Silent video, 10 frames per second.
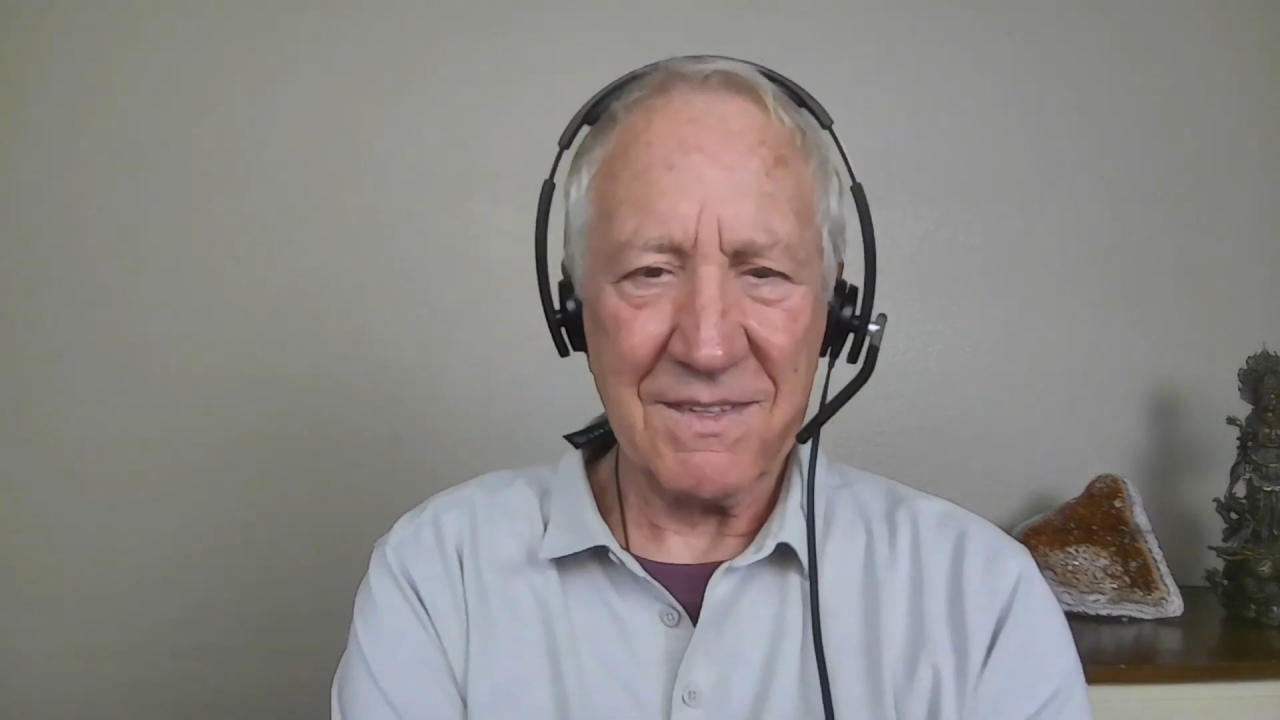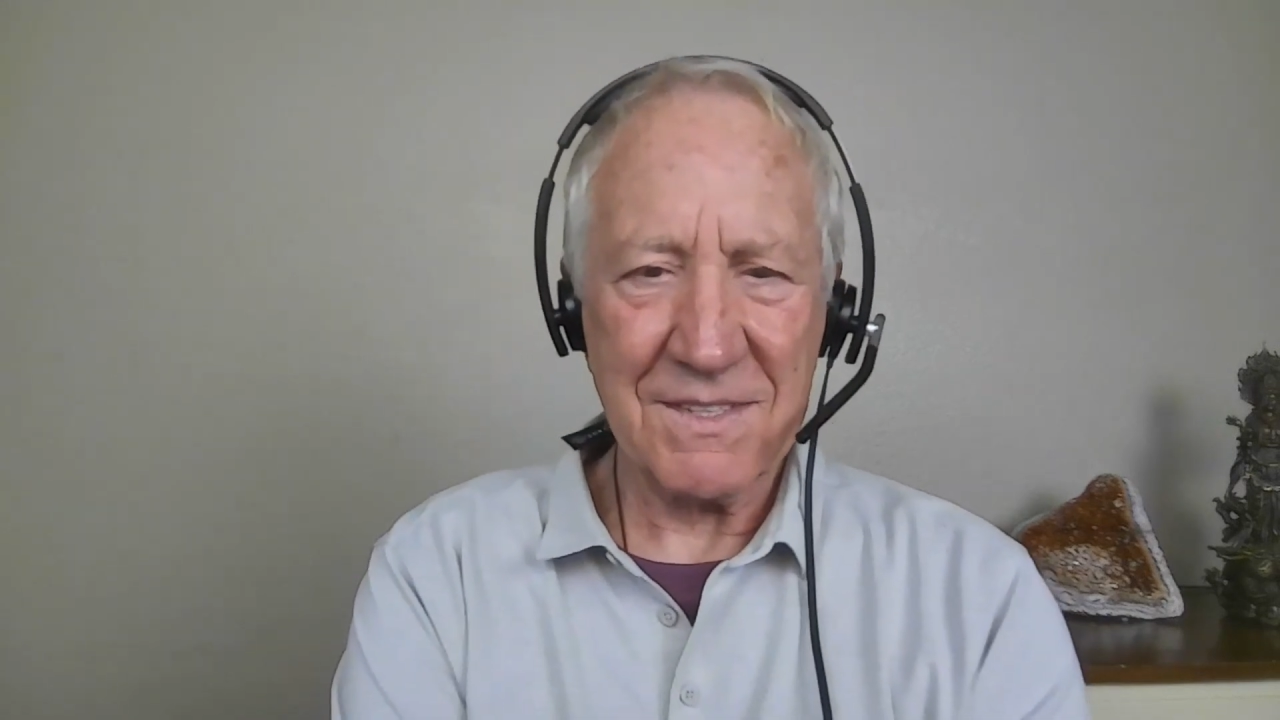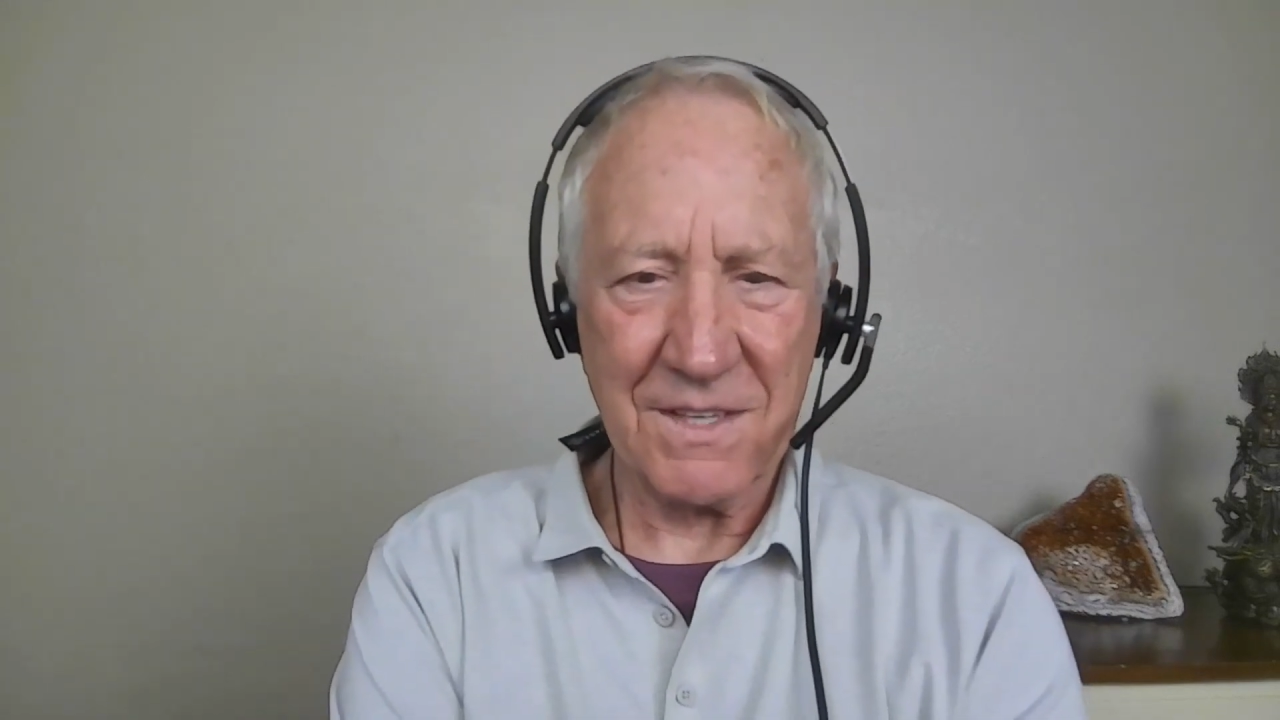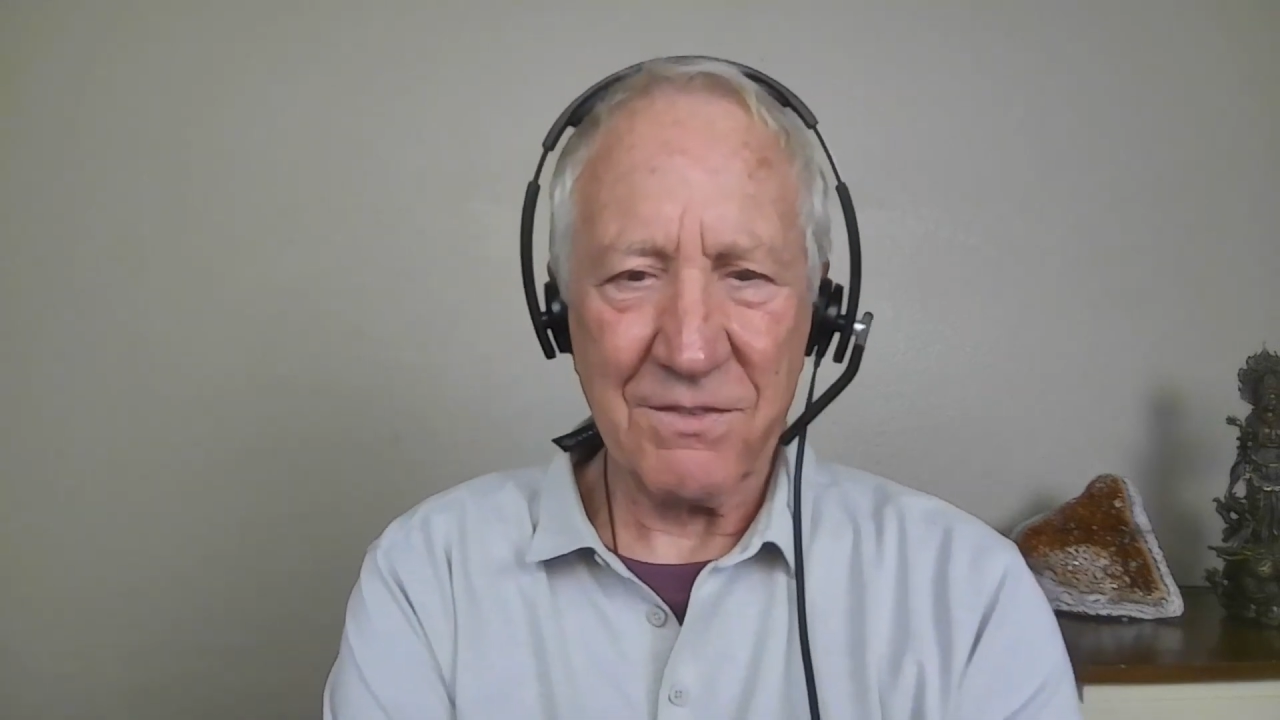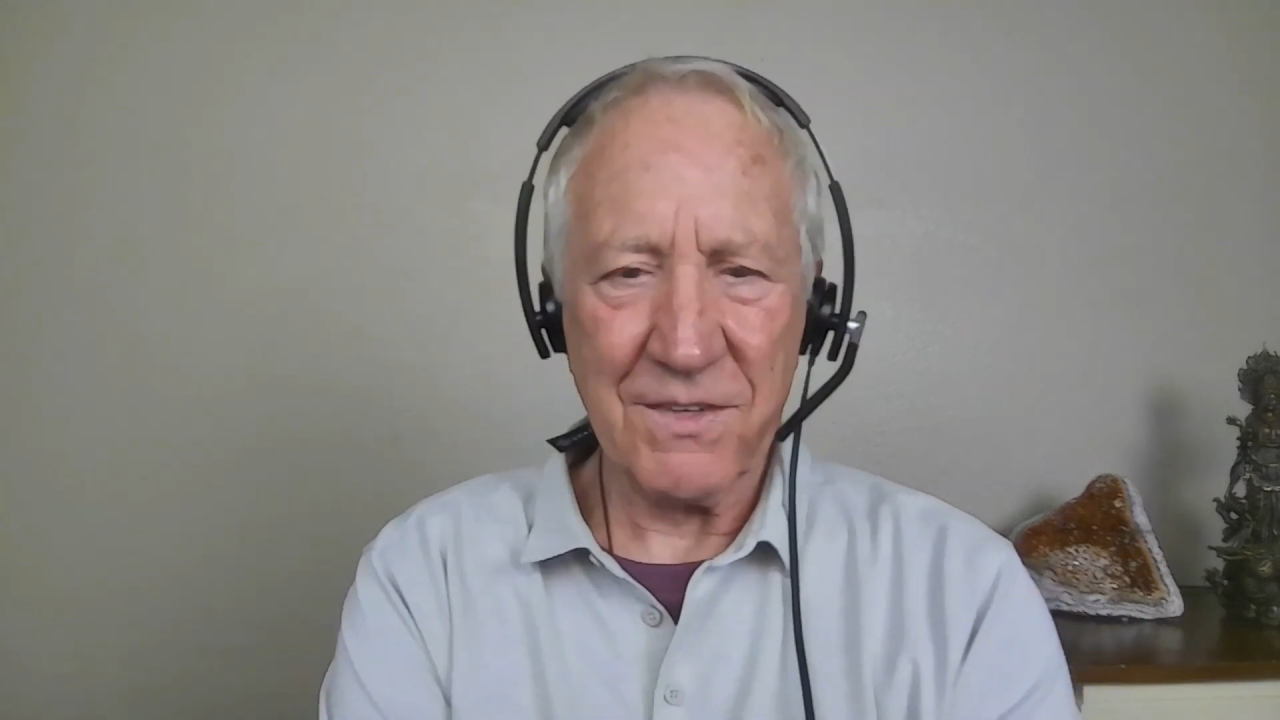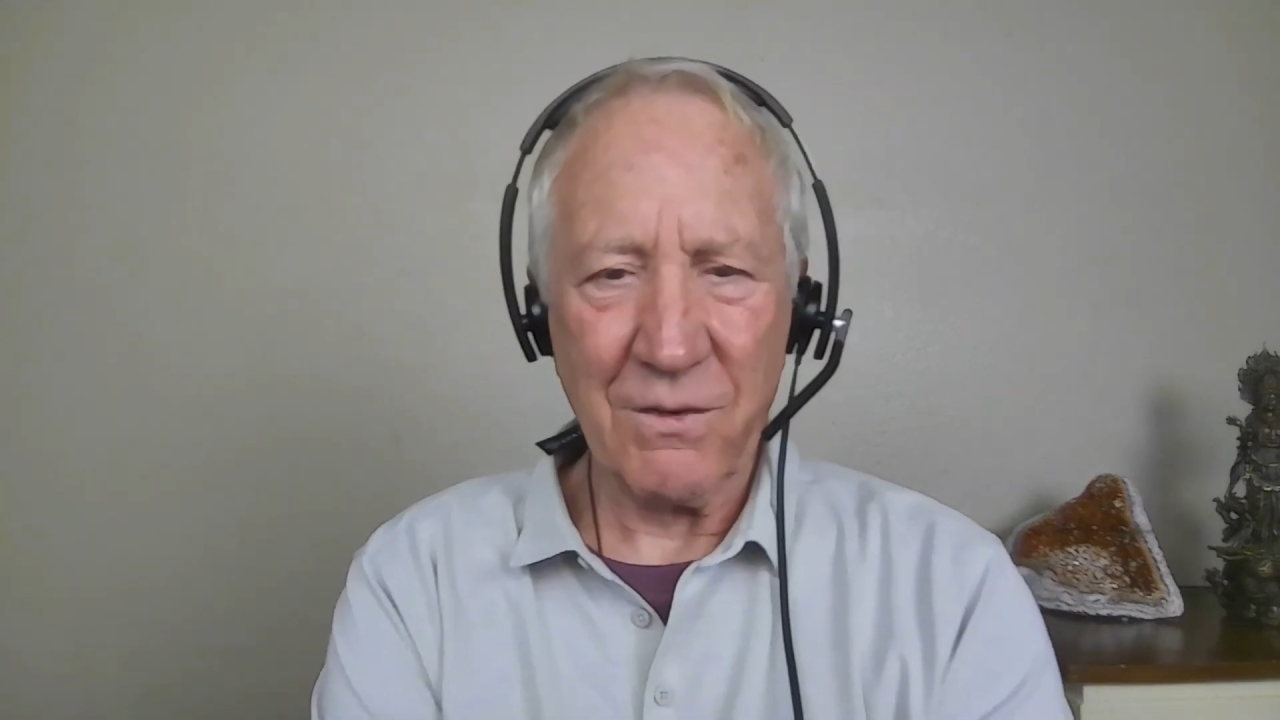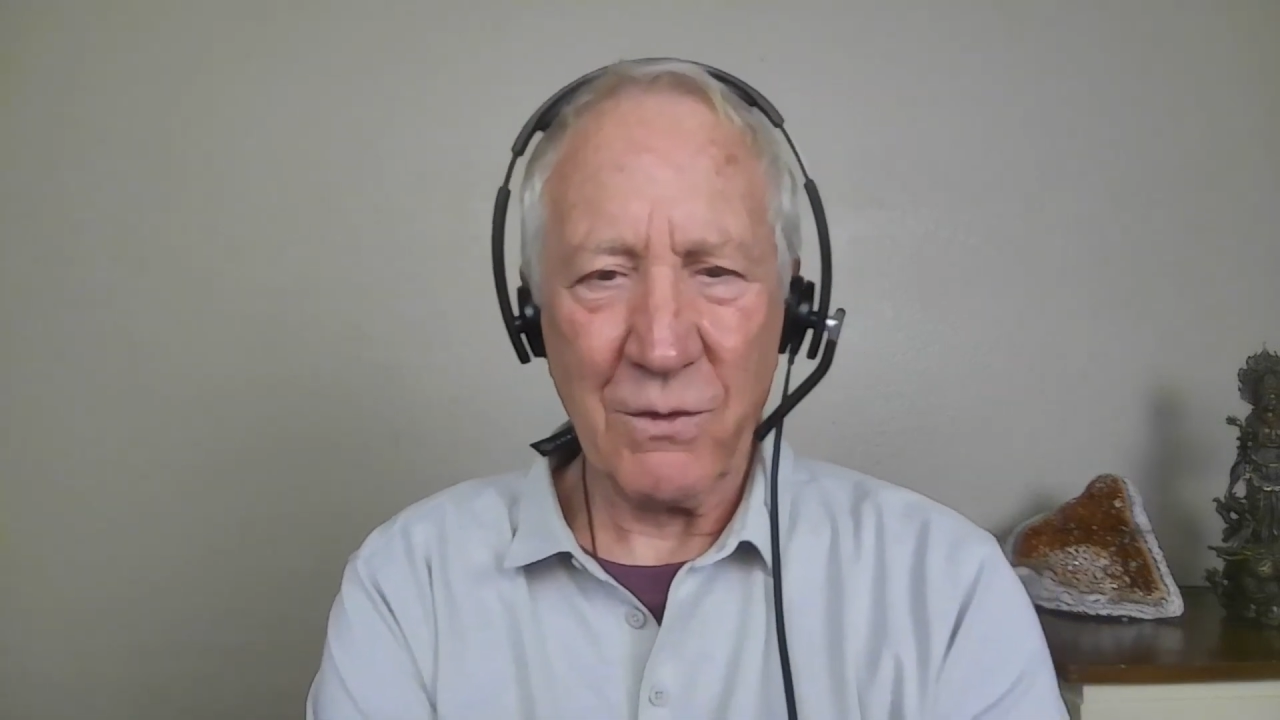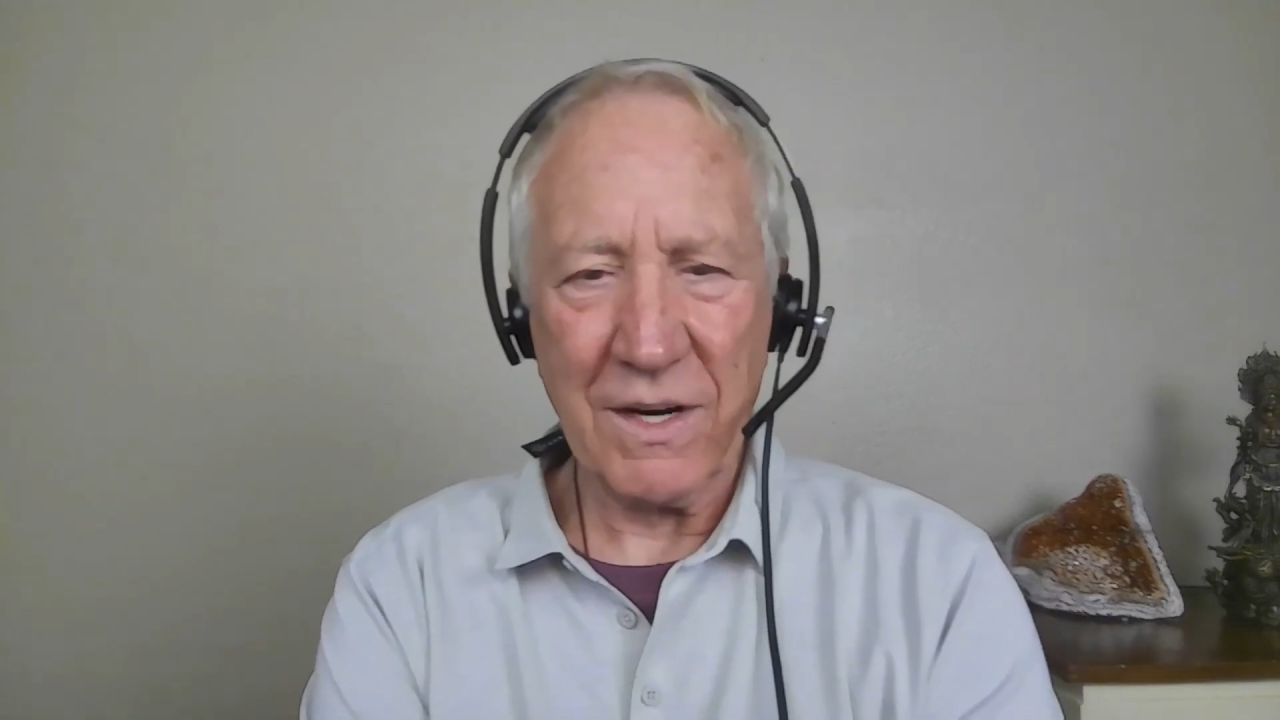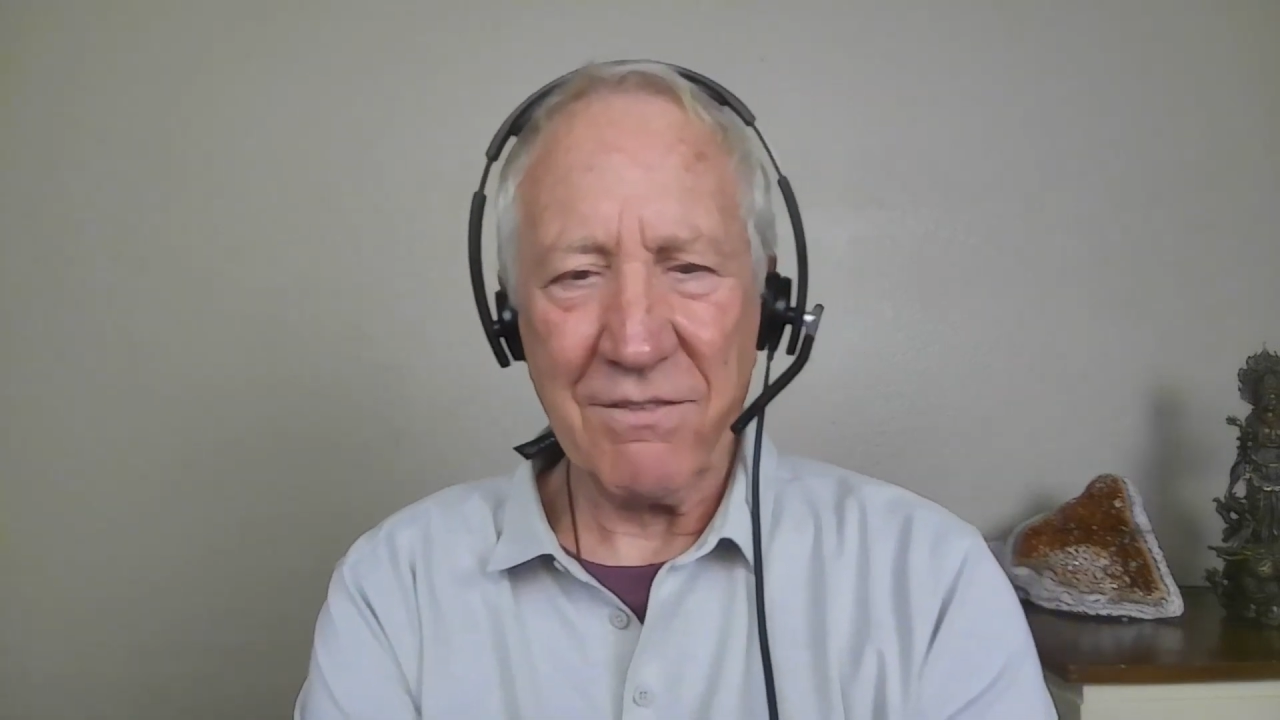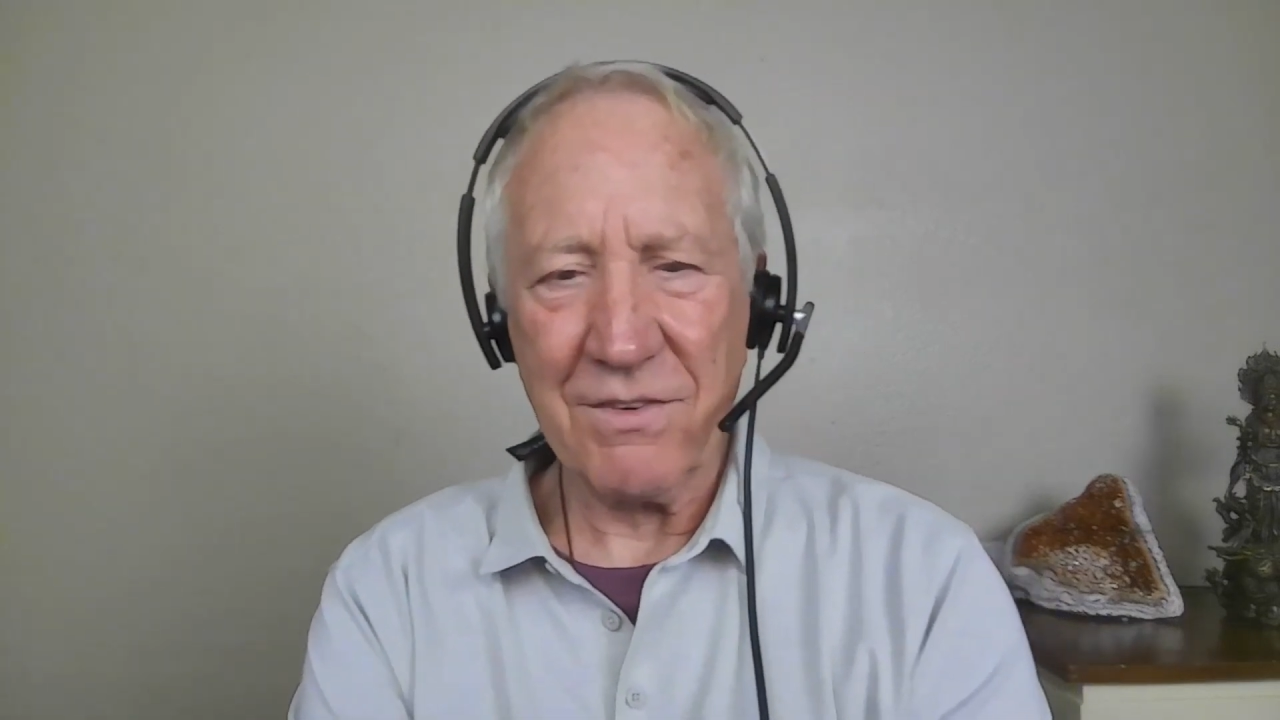self to get ready